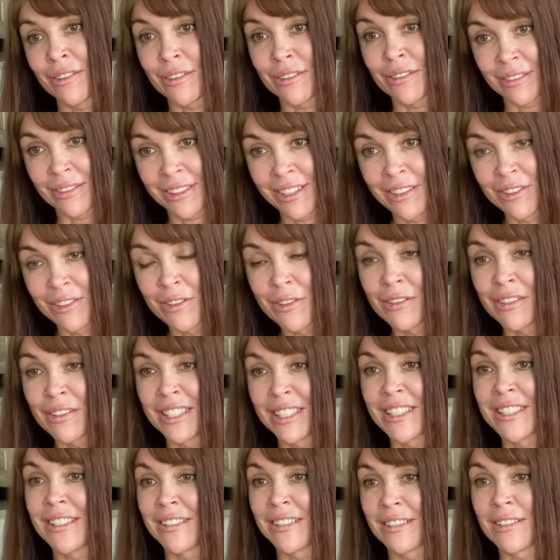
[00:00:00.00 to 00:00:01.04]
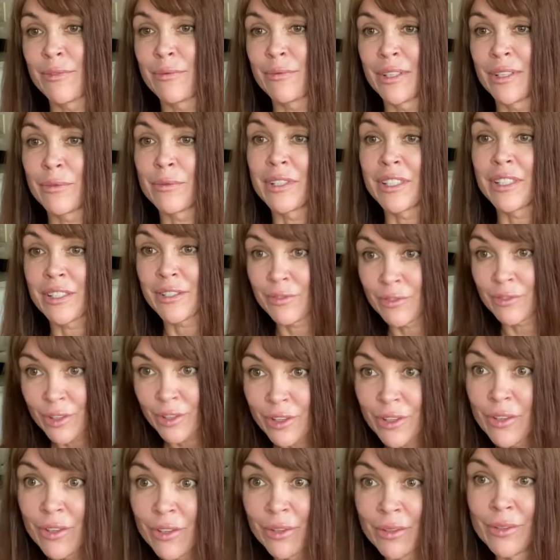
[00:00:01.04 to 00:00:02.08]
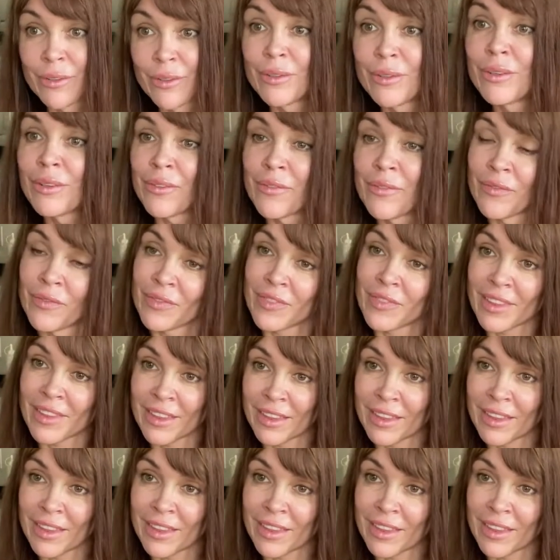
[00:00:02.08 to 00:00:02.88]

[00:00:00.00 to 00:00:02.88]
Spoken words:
Or in your instance, what works for you.